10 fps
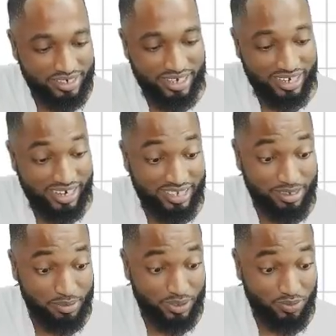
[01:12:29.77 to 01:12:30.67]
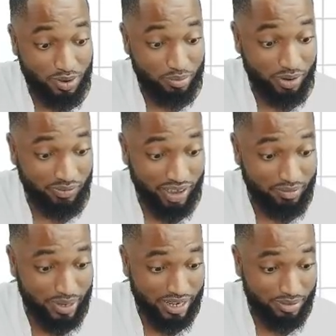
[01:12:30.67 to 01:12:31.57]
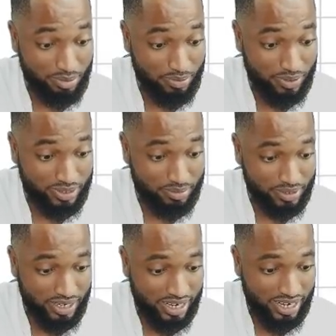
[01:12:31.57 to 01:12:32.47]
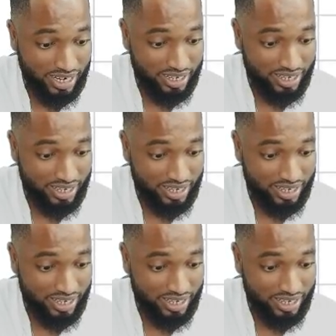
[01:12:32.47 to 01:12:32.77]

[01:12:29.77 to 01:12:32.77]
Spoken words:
India is how much? 1.5 billion people or something like that?